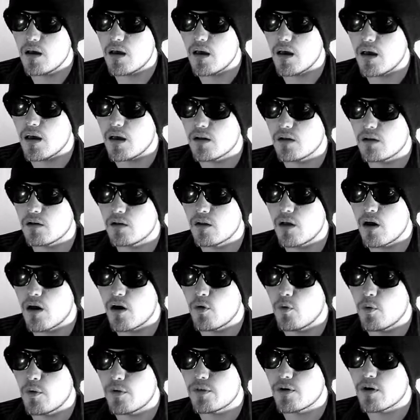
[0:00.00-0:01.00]
and
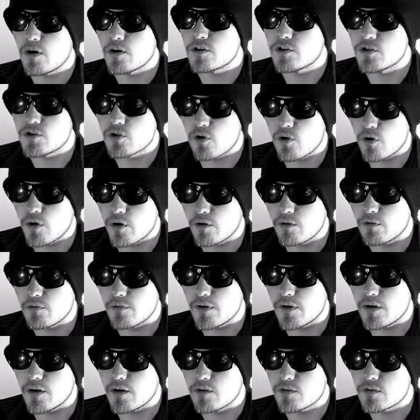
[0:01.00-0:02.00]
along with our tutorial
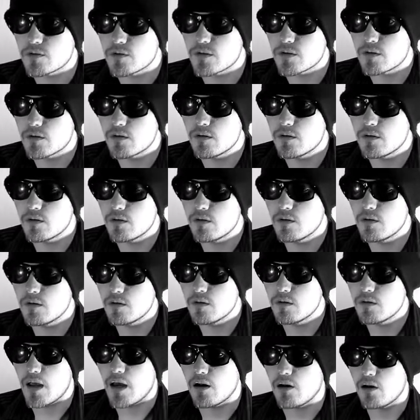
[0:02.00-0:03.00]
videos
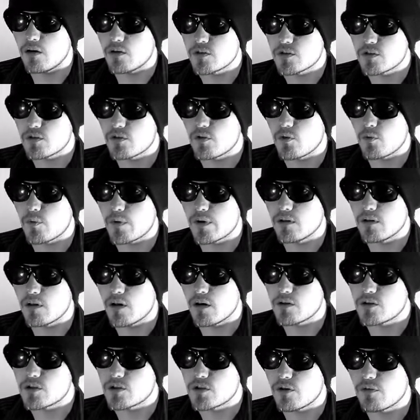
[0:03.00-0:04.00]
and also the
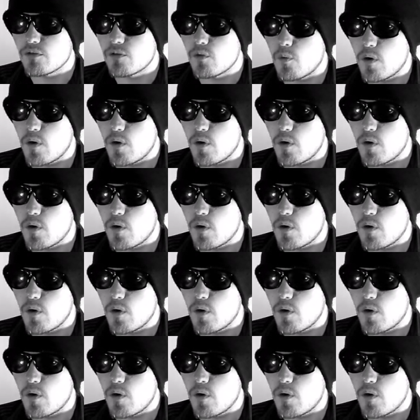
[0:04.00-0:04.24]
relaunch of